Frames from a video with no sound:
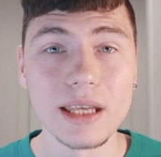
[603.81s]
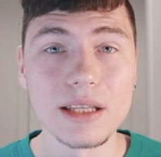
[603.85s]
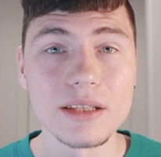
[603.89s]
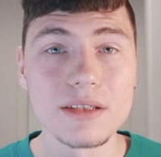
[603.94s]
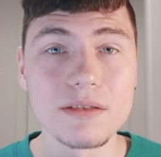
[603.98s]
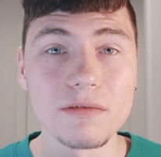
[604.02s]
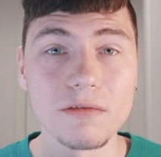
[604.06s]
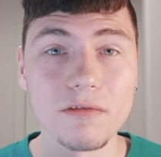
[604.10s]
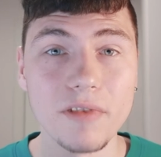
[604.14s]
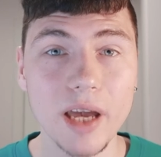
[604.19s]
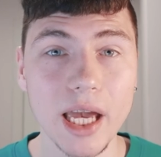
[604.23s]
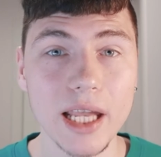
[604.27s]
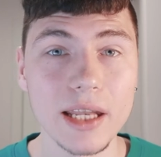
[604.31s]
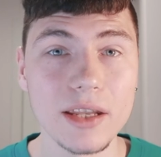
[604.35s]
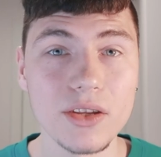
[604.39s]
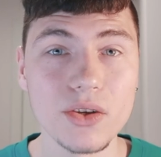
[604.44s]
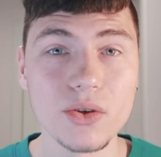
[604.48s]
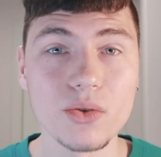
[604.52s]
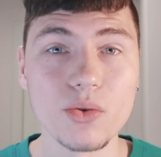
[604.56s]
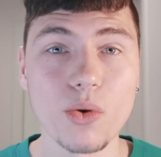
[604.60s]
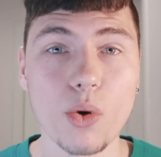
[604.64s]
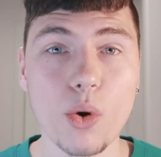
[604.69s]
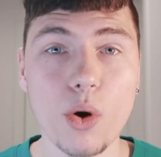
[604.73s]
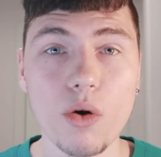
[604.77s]
its
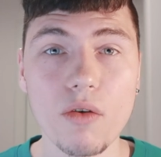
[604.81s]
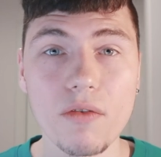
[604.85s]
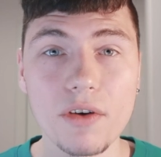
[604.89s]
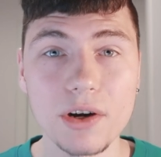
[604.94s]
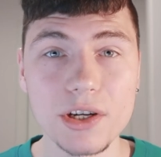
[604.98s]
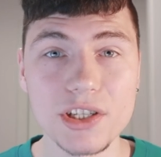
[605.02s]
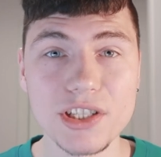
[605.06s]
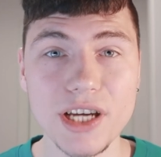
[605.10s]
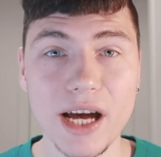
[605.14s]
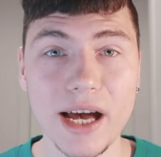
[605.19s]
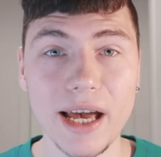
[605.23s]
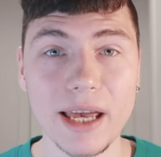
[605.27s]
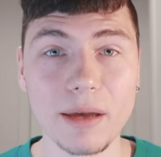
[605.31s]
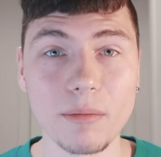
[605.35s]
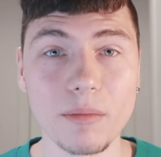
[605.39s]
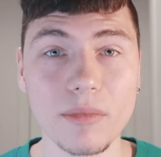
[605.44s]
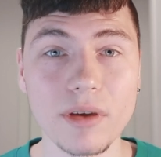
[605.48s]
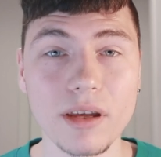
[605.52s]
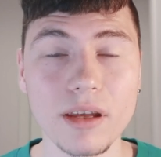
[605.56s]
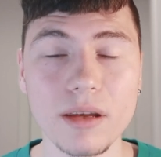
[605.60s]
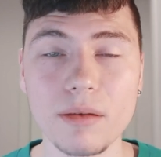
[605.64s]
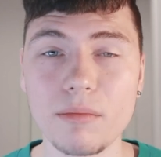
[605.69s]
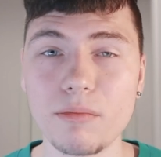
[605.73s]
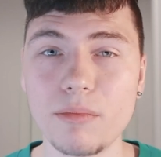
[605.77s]
value over time
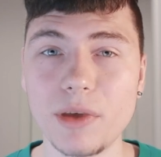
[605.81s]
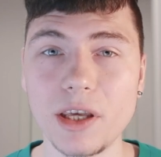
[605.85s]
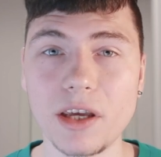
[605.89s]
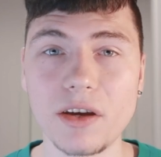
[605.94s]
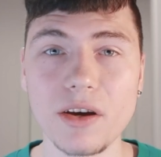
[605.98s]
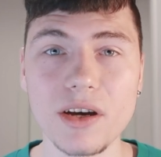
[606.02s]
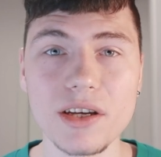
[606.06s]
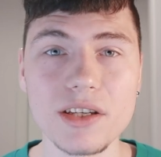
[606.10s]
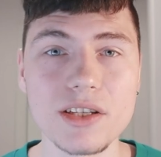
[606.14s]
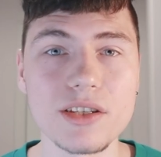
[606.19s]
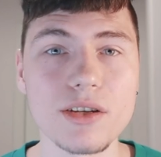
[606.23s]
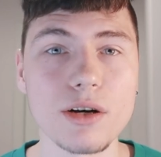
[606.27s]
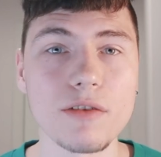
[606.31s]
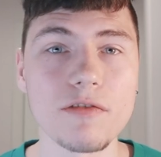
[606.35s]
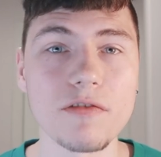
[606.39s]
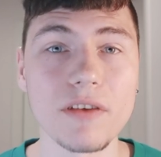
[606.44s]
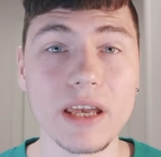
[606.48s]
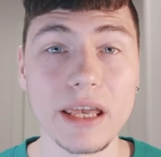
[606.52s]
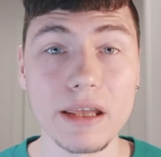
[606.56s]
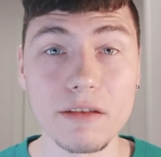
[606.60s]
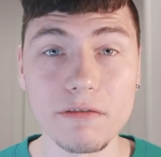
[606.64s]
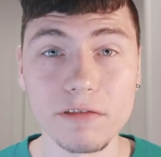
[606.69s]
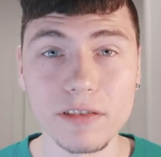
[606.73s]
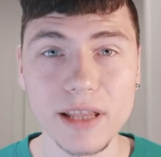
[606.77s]
because of
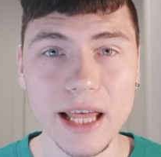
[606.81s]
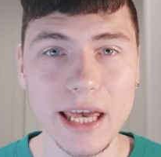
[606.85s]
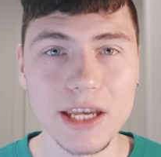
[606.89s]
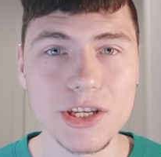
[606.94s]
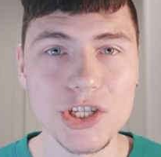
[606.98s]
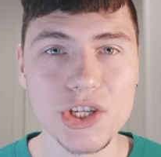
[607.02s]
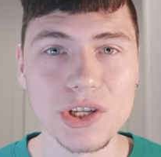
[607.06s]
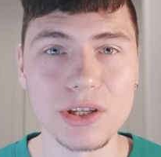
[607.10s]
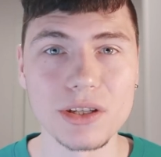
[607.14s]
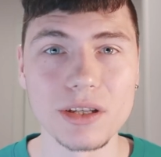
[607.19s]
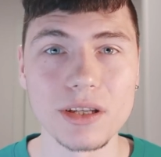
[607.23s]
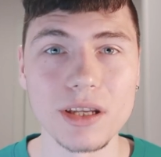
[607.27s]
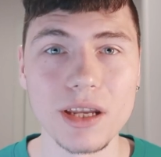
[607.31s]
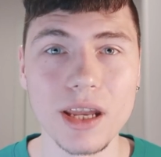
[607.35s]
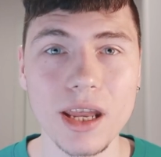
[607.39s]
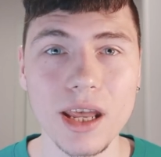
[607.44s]
inflation.